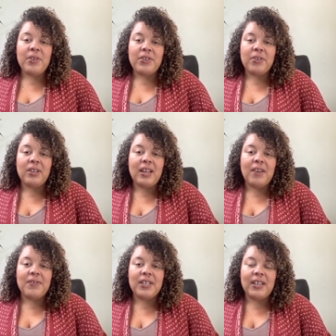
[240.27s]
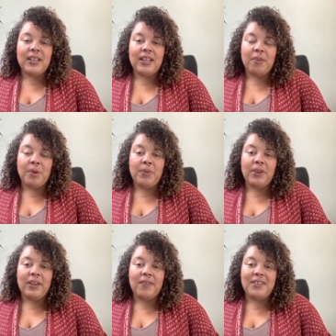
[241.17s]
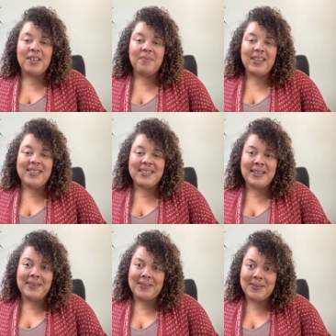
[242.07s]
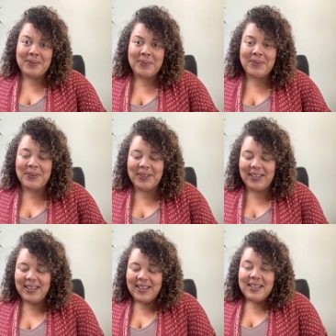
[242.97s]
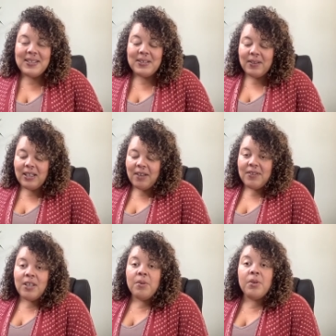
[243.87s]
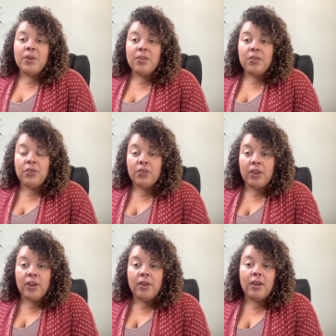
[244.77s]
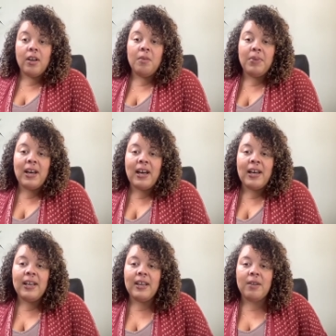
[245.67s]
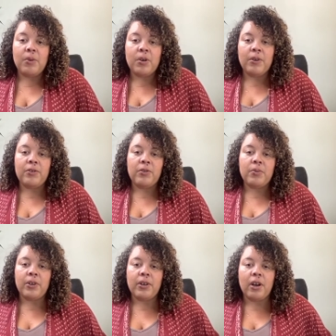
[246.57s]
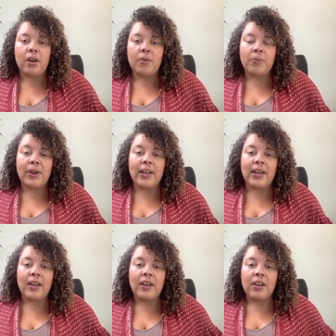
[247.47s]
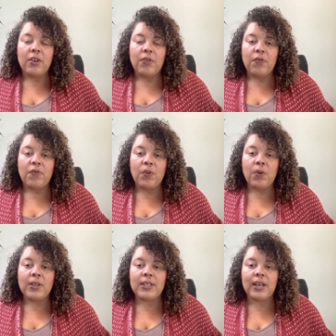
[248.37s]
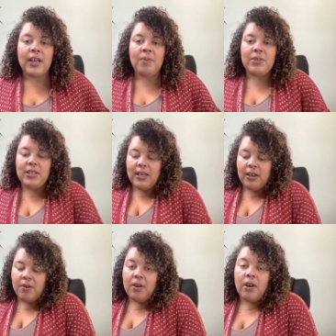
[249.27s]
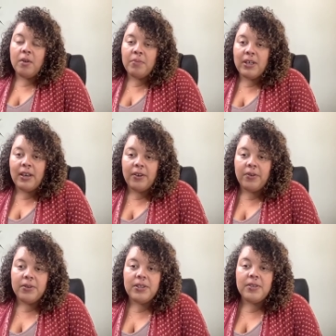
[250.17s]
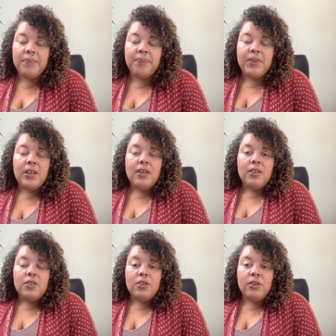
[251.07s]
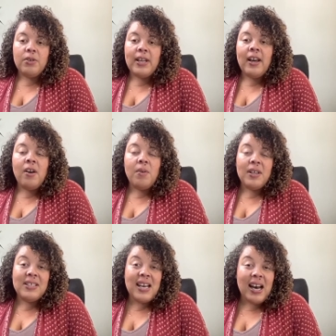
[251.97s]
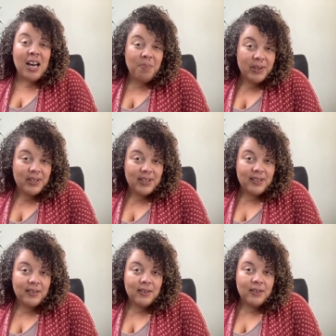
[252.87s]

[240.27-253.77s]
with your left hand now. Remember, the left hand makes an L. That's what I'm doing. So left hand, we're going to start up high, and we're going to work our way four times down our pianos. So you're now, it's opposite.